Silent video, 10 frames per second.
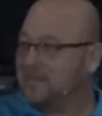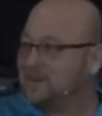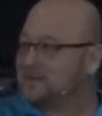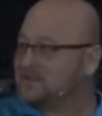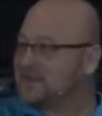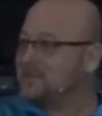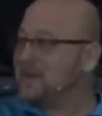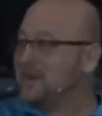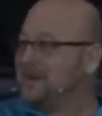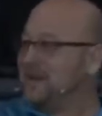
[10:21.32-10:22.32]
Maybe since
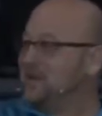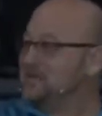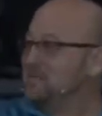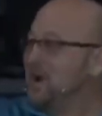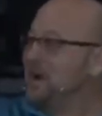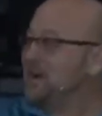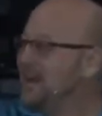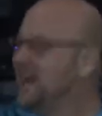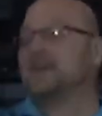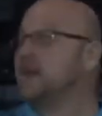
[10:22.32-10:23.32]
I've been eating all this
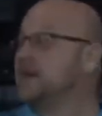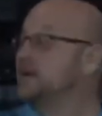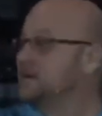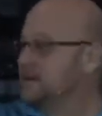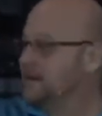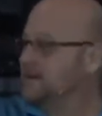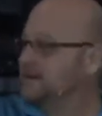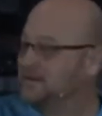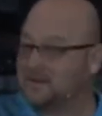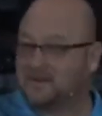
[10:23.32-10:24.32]
broccoli, I can hear, you know.
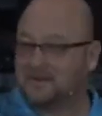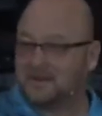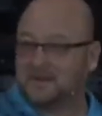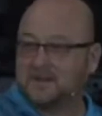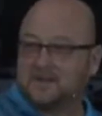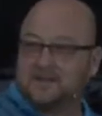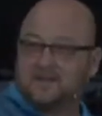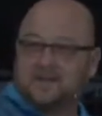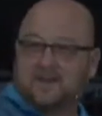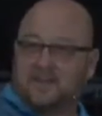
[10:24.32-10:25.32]

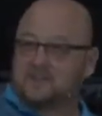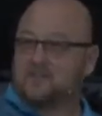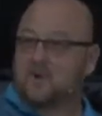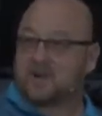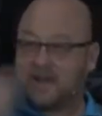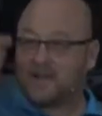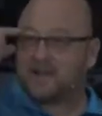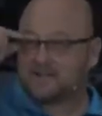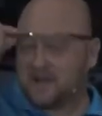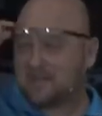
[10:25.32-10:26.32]
Eat some more
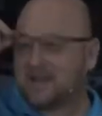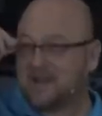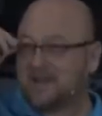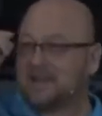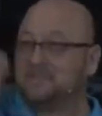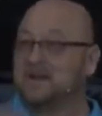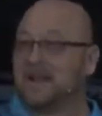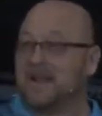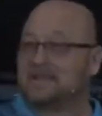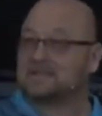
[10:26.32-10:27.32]
carrots, and I may not need my
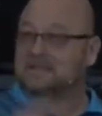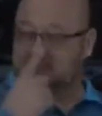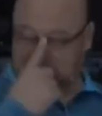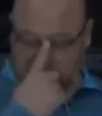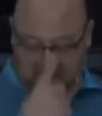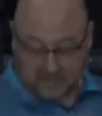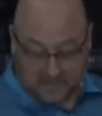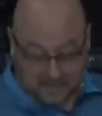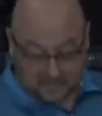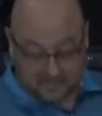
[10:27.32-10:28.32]
glasses, you know, and
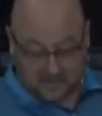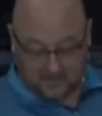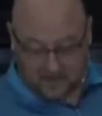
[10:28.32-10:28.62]
that type of stuff.